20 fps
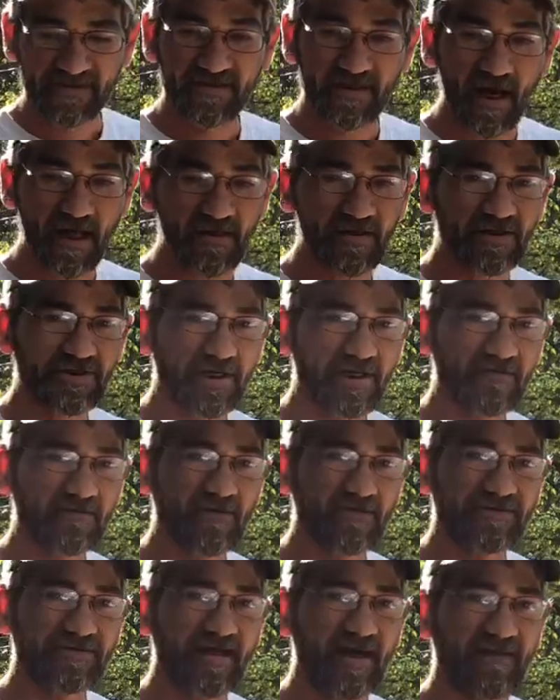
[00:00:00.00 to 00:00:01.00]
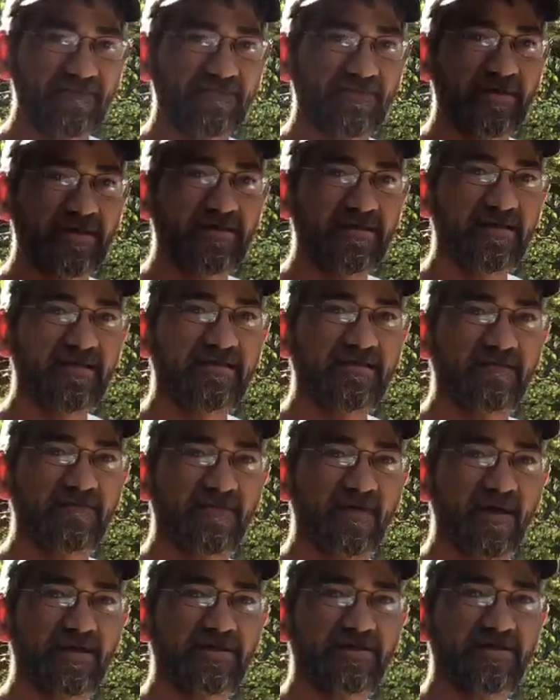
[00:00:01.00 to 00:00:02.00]
Dollar General's got pretty
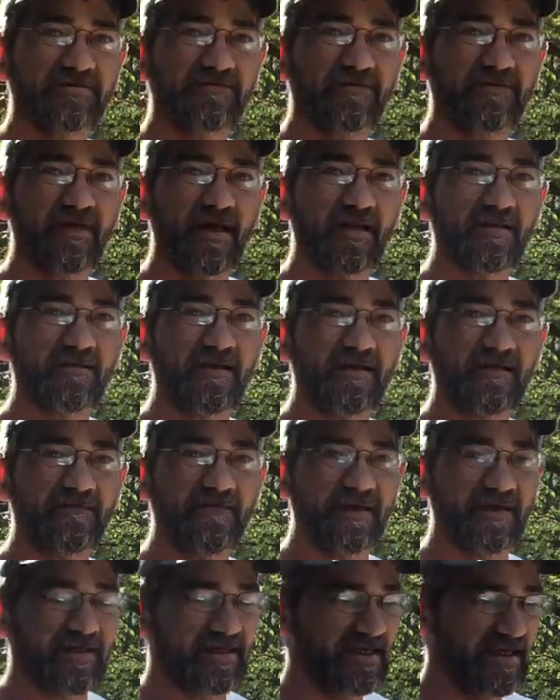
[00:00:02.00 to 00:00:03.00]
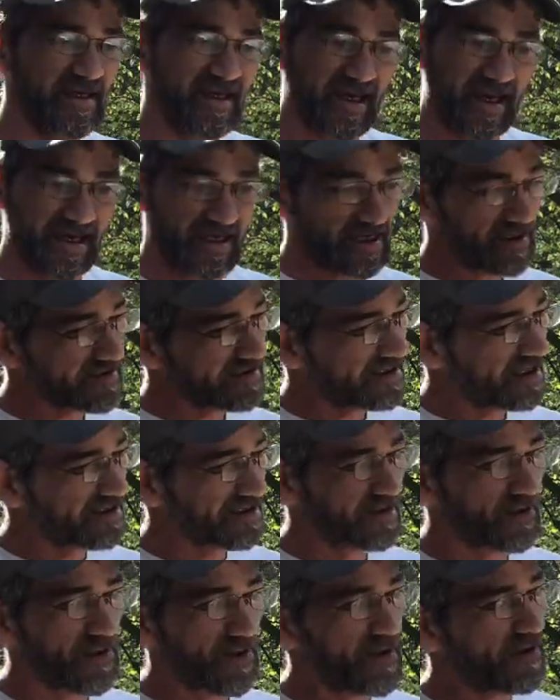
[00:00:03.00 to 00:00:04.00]
decent brushes for not a lot of money. And I'll say
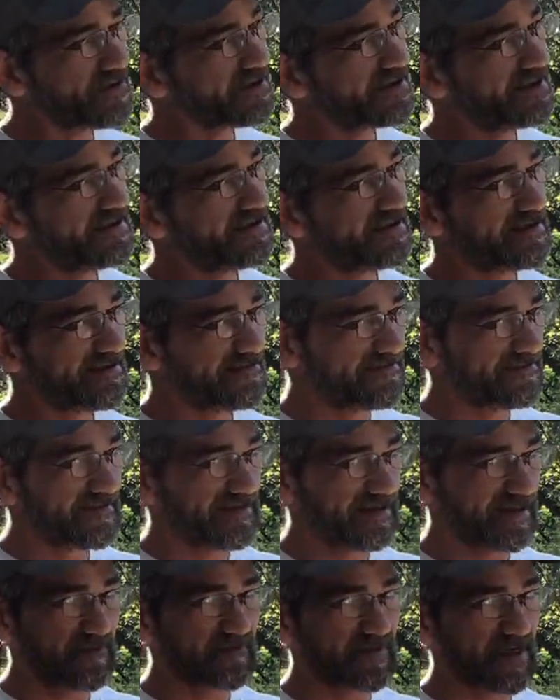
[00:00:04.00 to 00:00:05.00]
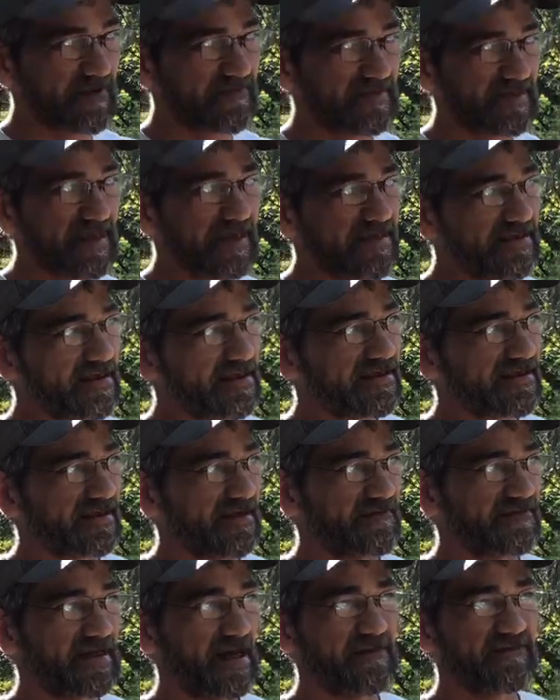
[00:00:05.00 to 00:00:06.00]
the quality's sometimes decent,
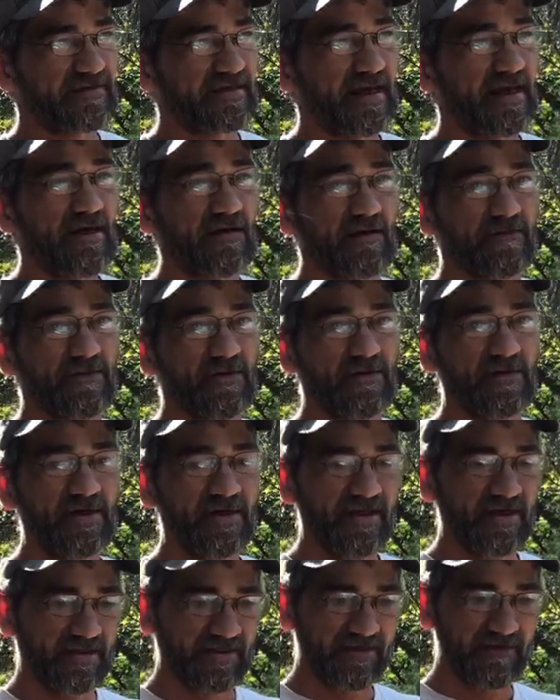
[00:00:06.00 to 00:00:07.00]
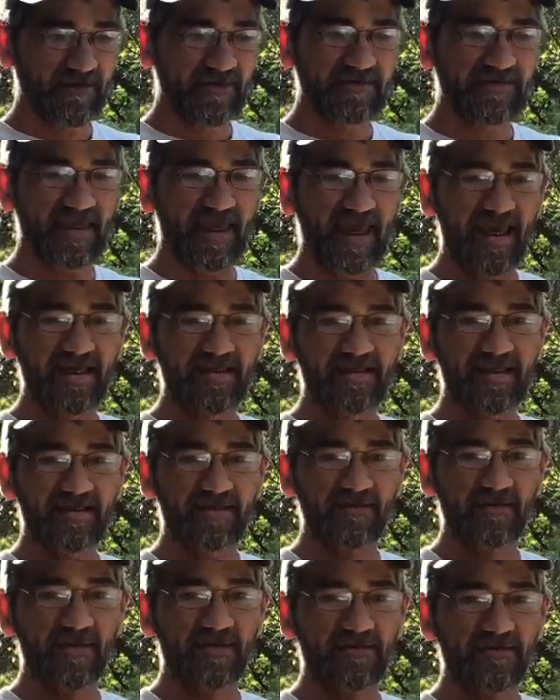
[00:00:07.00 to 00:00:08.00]
sometimes terrible. Sometimes the head
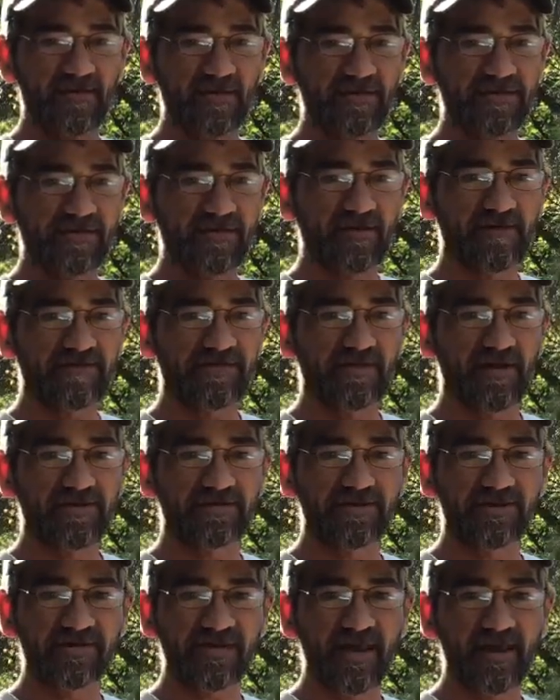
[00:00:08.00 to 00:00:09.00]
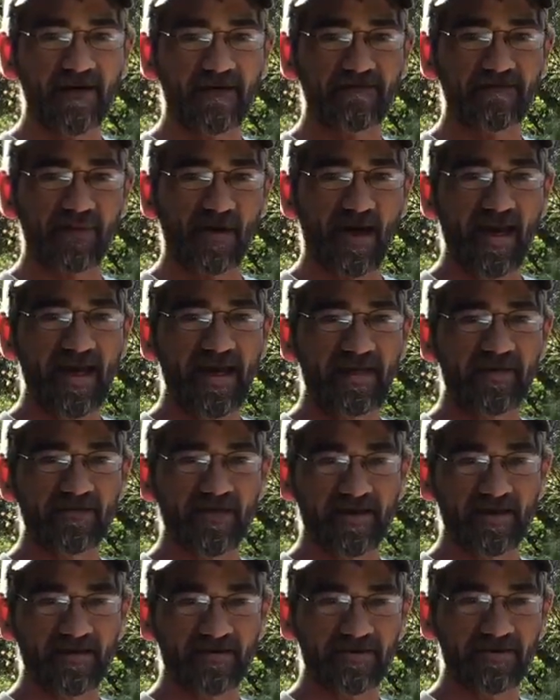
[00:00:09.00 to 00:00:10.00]
gets real loose on them, so I'll just take a brad,
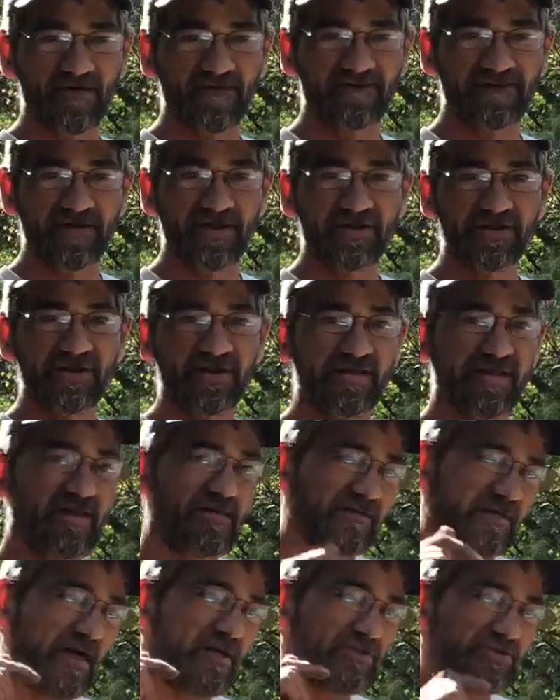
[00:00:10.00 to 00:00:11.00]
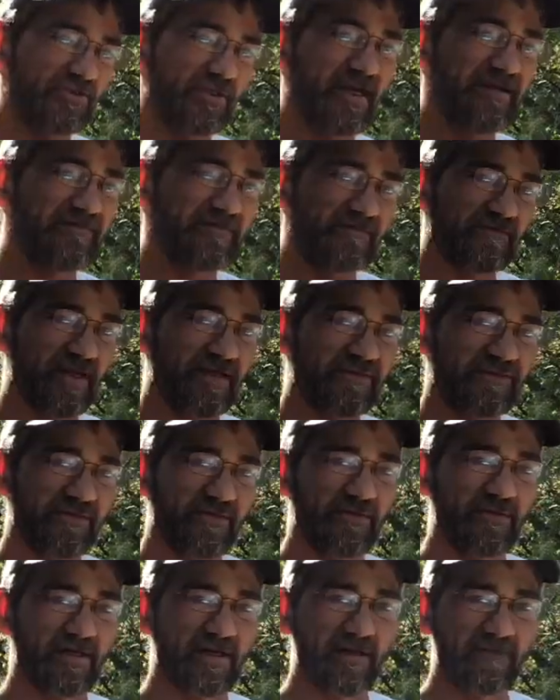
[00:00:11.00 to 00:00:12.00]
like a little finishing nail, and I'll drive it right
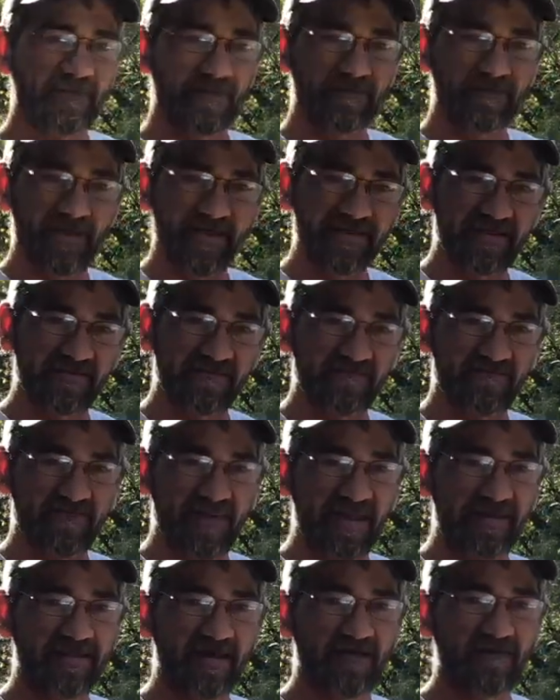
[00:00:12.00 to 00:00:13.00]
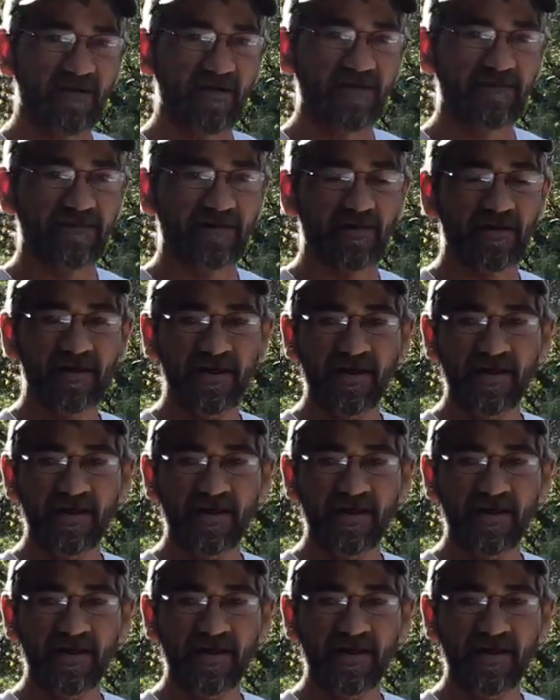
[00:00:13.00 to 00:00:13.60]
through a couple places and bend them over.